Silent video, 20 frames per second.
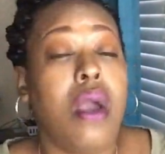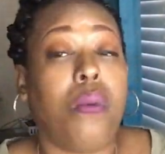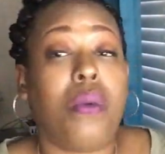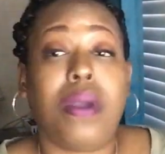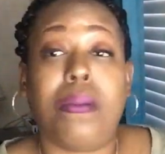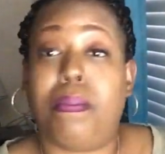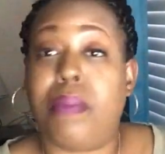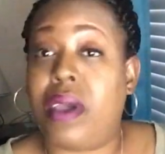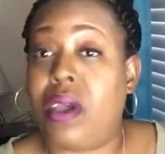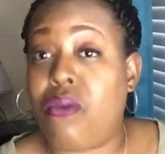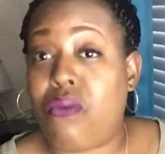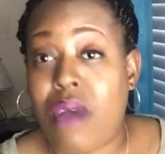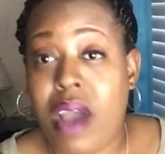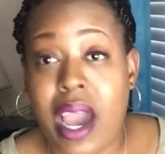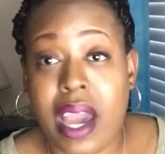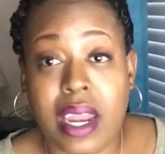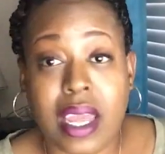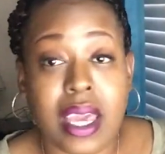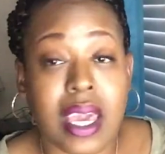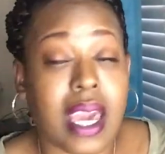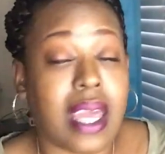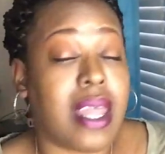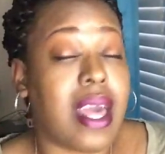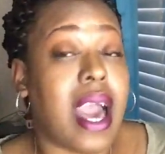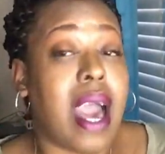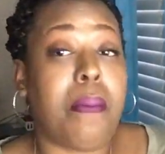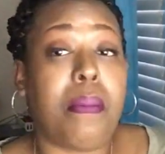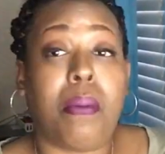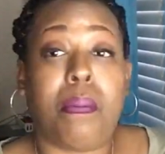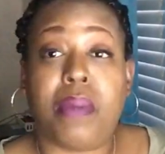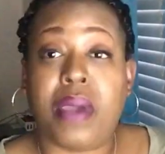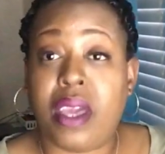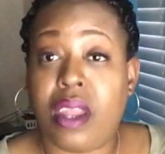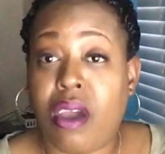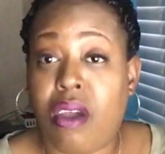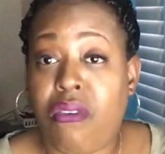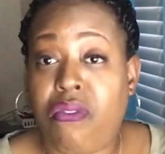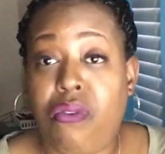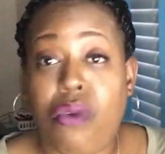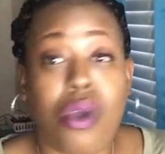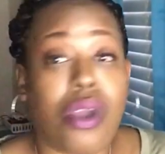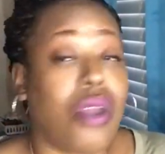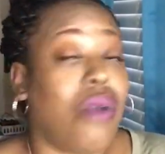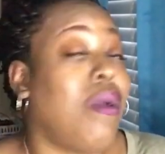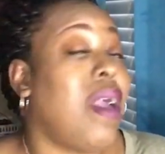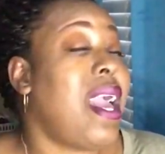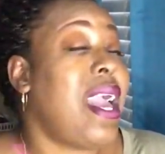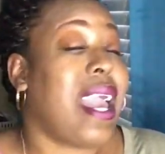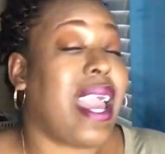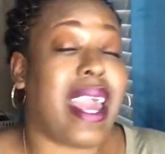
We've been riding together. I'm going to be there for you.